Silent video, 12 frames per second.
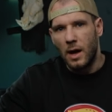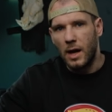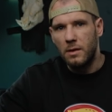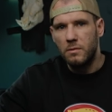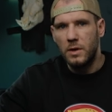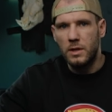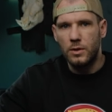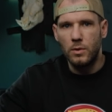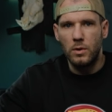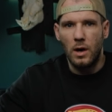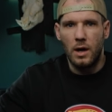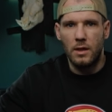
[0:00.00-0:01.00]
and will
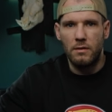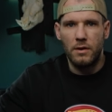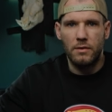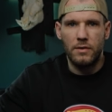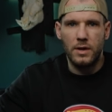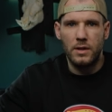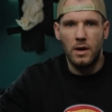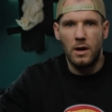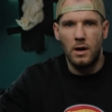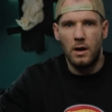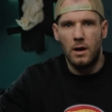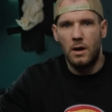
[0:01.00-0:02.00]
do another
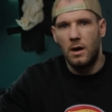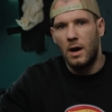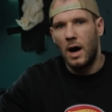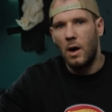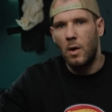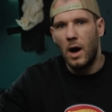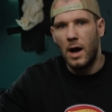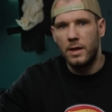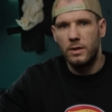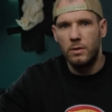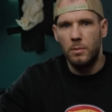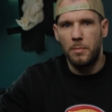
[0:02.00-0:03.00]
video how I
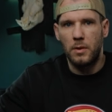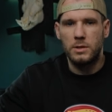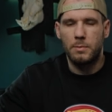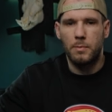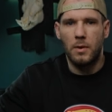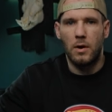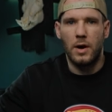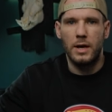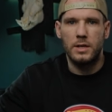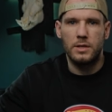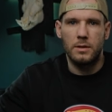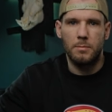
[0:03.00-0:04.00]
do post
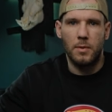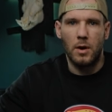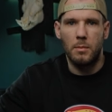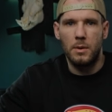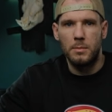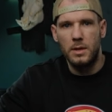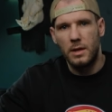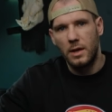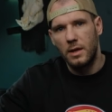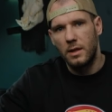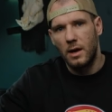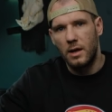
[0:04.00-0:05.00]
correction probably
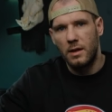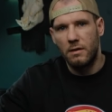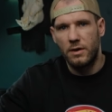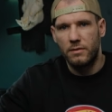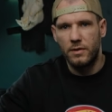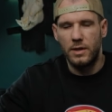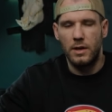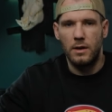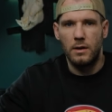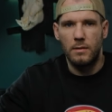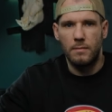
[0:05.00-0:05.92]
in another video.